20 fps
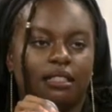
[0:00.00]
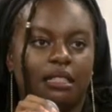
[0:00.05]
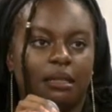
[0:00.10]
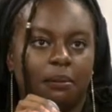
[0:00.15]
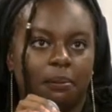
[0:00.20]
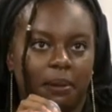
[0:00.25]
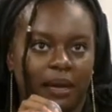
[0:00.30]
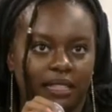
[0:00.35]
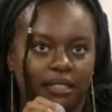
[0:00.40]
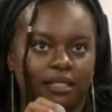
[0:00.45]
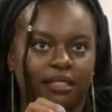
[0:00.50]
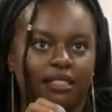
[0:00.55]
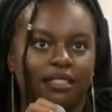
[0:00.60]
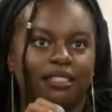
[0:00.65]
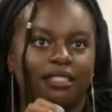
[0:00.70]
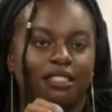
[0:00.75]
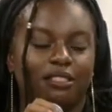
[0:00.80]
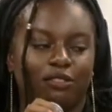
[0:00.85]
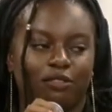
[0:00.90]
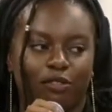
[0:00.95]
The
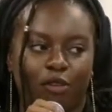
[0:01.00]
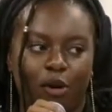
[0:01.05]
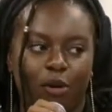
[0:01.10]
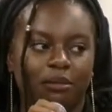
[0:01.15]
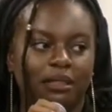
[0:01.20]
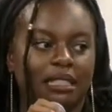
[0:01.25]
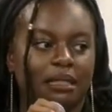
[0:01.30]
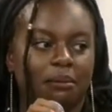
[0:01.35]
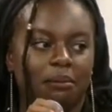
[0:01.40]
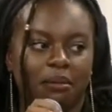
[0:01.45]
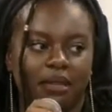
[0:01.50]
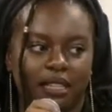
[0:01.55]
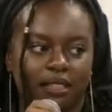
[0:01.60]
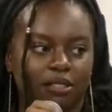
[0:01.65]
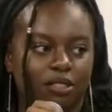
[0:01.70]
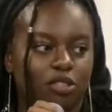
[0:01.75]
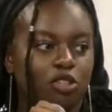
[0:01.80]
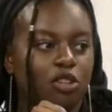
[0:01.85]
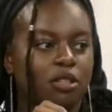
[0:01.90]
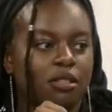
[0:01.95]
person, the form, the
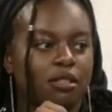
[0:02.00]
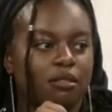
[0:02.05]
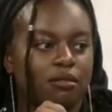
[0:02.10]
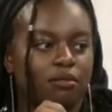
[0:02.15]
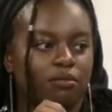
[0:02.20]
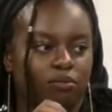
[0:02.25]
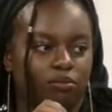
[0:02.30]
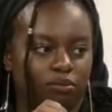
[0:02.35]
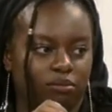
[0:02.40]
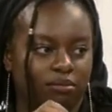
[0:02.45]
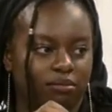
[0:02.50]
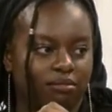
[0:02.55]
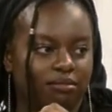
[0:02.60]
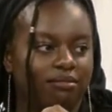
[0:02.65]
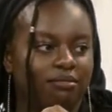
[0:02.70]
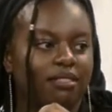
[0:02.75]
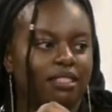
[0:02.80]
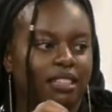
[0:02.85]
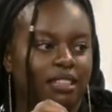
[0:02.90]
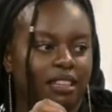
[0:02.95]
means, just
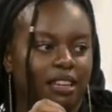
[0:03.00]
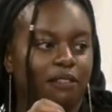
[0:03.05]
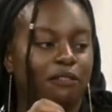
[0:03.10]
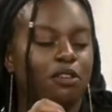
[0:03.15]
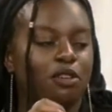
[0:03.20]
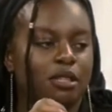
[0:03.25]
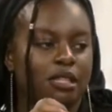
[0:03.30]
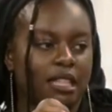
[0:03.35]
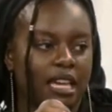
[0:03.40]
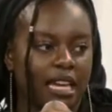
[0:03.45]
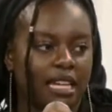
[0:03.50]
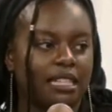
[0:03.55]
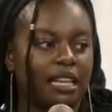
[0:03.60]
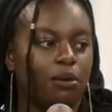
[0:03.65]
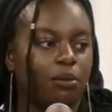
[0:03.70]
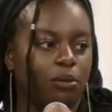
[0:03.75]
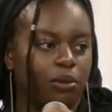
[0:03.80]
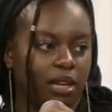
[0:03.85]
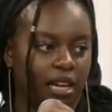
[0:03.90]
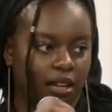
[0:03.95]
if you say it
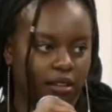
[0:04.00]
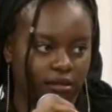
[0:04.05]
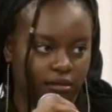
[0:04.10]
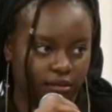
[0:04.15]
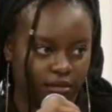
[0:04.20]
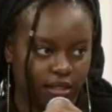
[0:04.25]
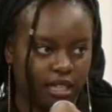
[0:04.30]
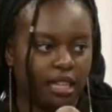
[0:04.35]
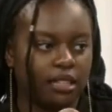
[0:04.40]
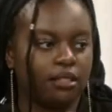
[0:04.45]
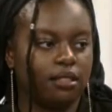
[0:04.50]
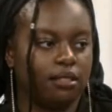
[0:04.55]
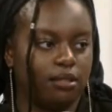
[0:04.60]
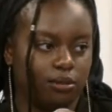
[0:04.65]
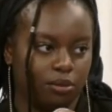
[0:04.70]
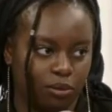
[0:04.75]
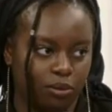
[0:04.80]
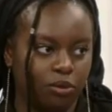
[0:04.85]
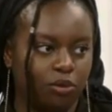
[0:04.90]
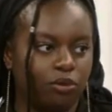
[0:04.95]
and we can get
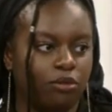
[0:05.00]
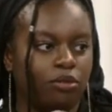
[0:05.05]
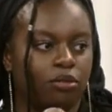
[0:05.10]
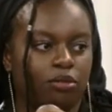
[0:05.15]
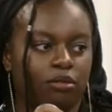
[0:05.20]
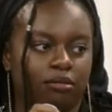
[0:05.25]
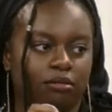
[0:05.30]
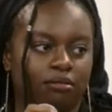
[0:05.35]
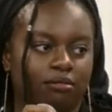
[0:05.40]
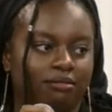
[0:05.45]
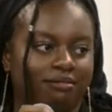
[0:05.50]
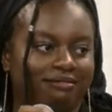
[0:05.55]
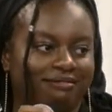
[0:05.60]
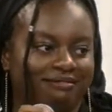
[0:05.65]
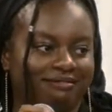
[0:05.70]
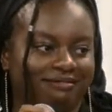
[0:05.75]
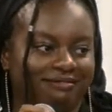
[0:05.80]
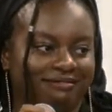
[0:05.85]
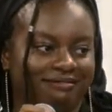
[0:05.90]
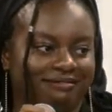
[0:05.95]
it, we'll move on.
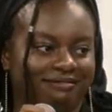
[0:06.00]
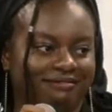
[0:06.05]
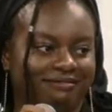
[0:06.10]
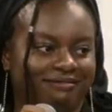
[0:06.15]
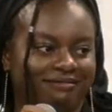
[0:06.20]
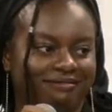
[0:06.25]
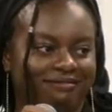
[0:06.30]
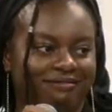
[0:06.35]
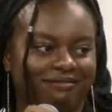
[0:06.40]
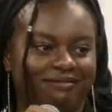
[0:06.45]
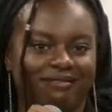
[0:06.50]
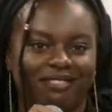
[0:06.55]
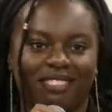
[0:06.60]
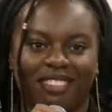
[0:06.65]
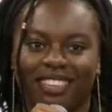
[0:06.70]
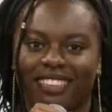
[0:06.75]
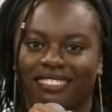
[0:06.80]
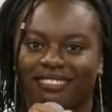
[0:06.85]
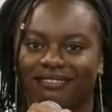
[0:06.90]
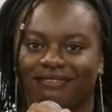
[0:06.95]

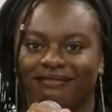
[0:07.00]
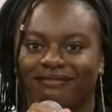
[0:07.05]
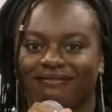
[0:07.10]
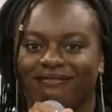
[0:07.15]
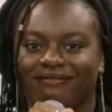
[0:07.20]
Yeah.